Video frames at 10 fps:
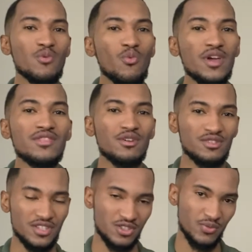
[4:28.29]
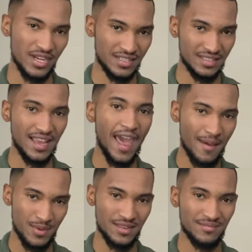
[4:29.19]
when those situations
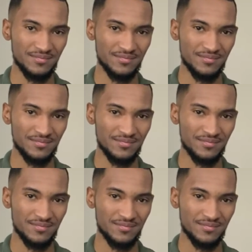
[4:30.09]
happen.